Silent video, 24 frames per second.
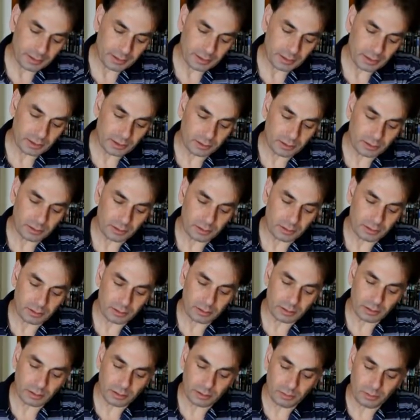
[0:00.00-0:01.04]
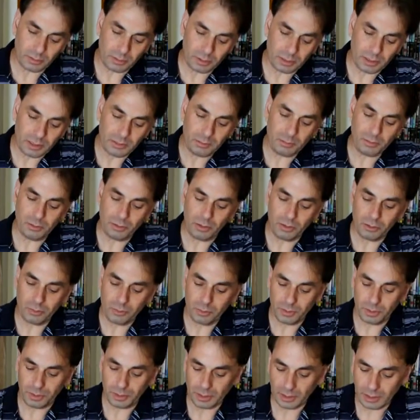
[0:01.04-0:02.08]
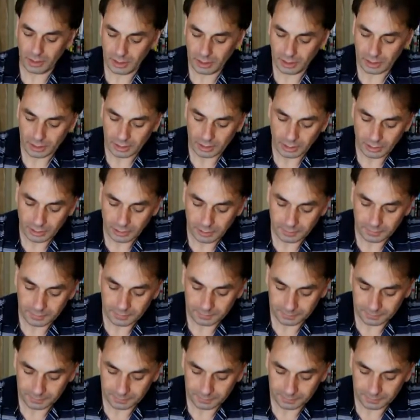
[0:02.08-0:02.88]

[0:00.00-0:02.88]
So I believe you open it here.